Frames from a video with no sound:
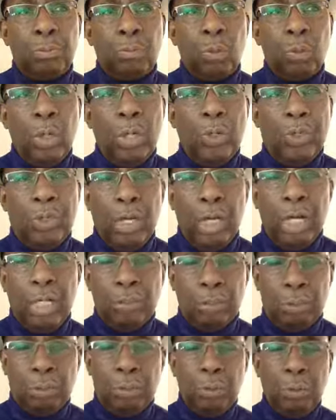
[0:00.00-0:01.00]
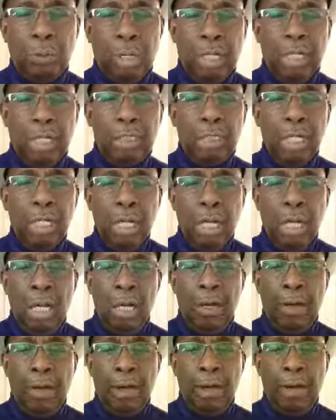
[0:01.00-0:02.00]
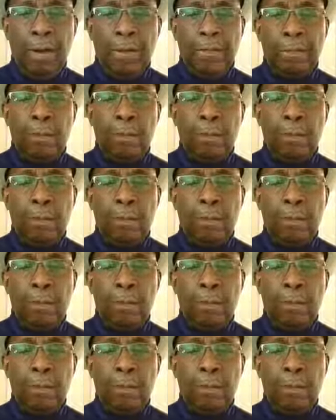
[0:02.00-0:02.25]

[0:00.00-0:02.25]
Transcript: with us to us uh,